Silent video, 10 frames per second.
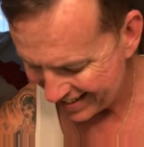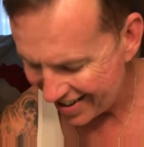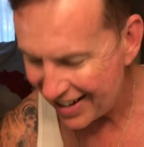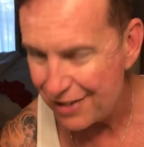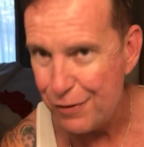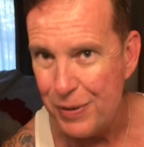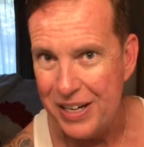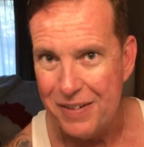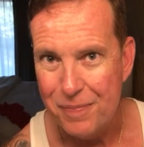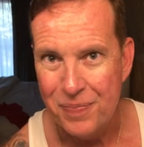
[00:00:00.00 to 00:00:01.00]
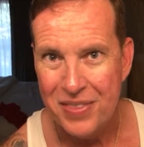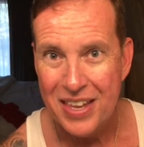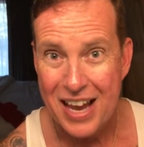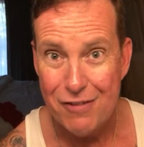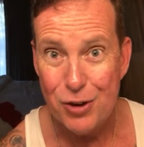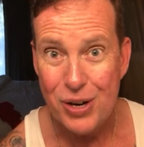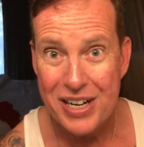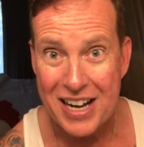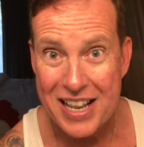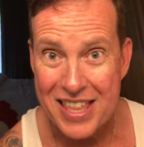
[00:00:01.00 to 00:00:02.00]
All right, everybody. Have a
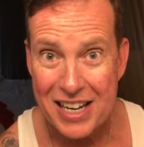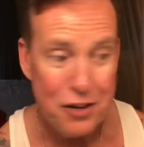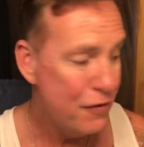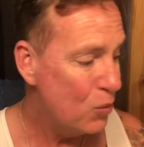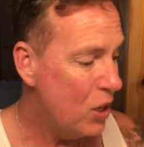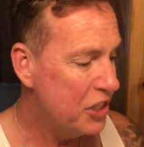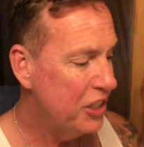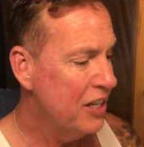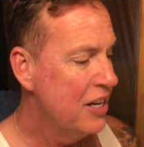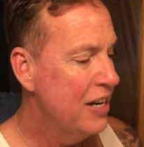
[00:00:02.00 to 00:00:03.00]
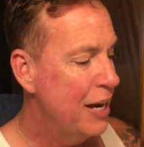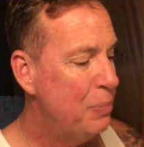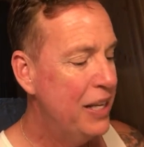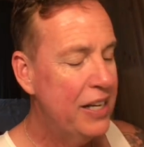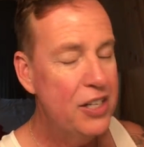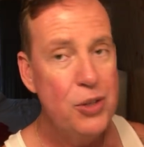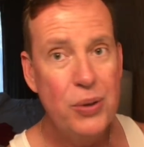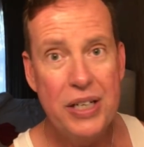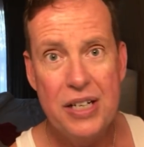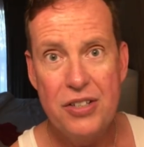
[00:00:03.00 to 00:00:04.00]
great night. Thank you for watching. I plan on
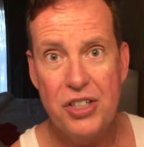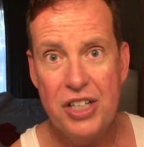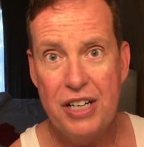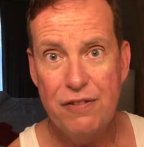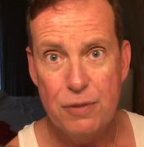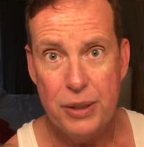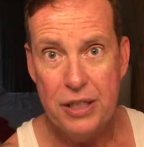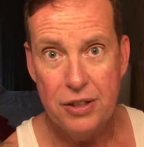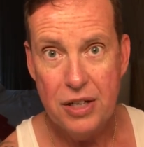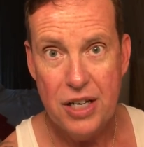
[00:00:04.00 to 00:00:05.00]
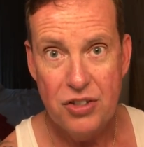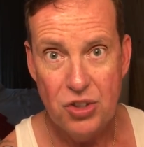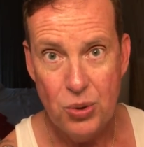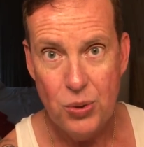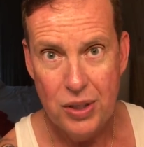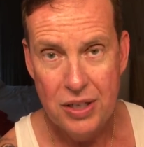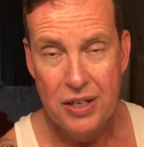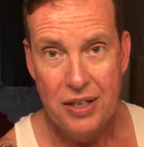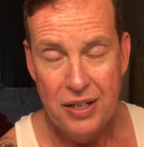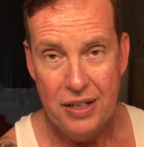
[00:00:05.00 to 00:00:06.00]
doing another shave from here uh, soon.
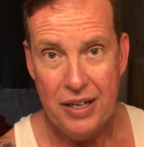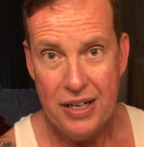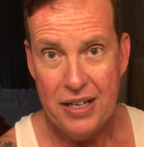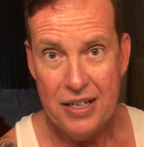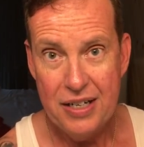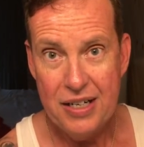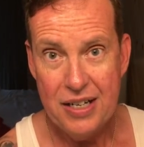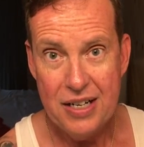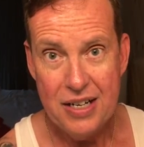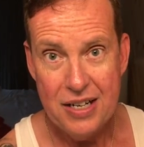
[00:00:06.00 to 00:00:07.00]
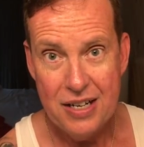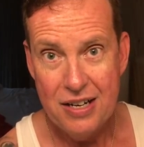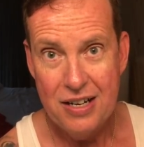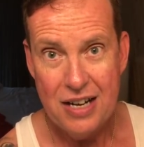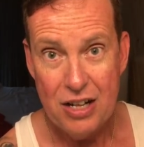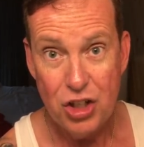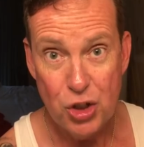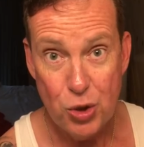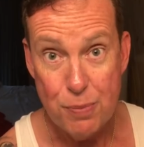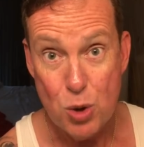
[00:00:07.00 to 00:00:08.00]
And uh, I'll
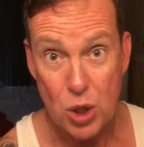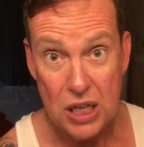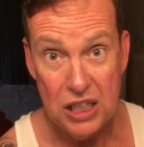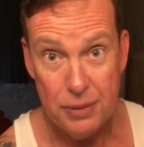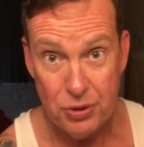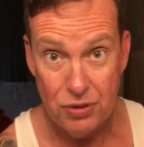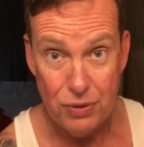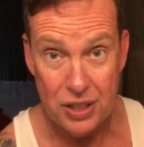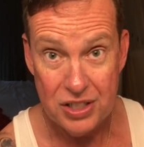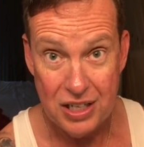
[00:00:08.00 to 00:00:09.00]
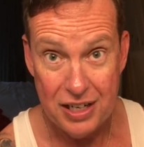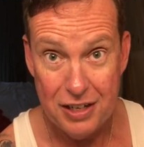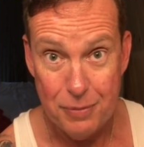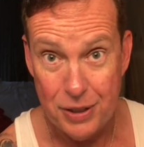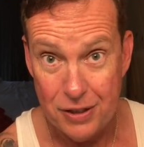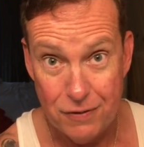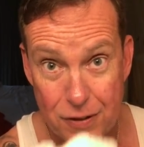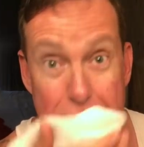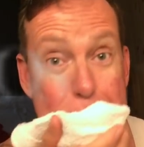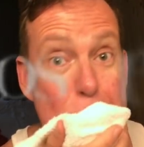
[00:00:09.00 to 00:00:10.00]
show you more clips of what it's like up here. If
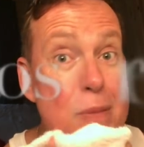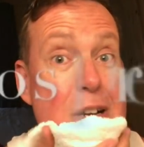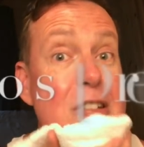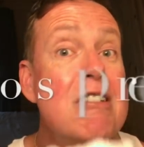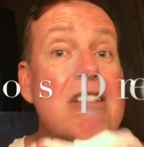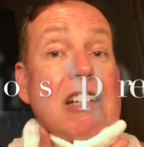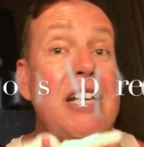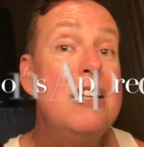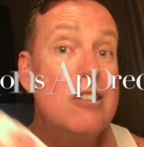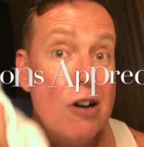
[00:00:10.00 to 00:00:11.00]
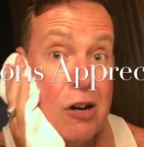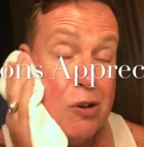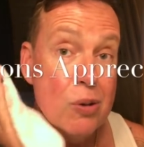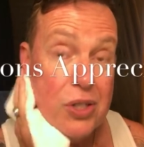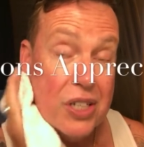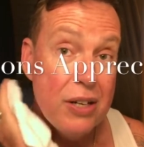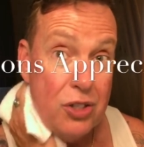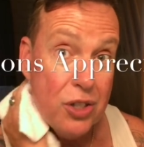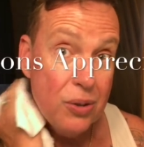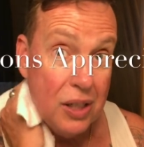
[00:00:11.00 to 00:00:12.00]
you've never been to Lake Tahoe or
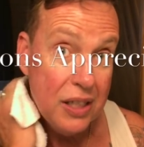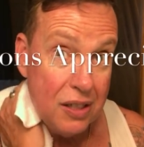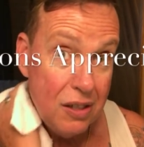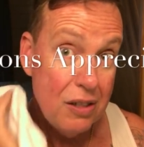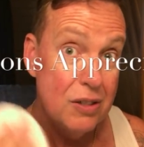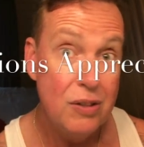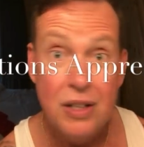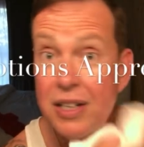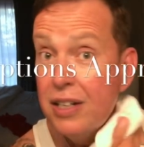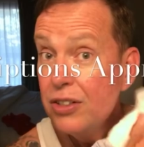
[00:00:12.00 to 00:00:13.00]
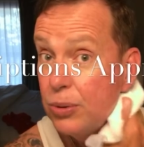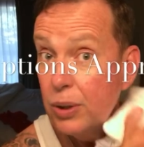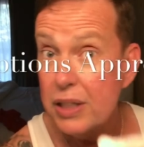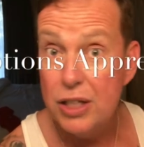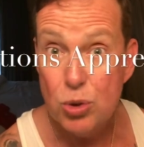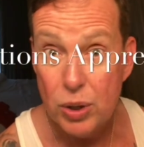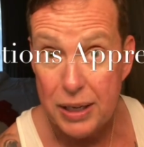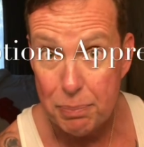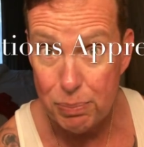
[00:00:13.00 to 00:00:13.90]
South Shore Lake Tahoe, it's really a great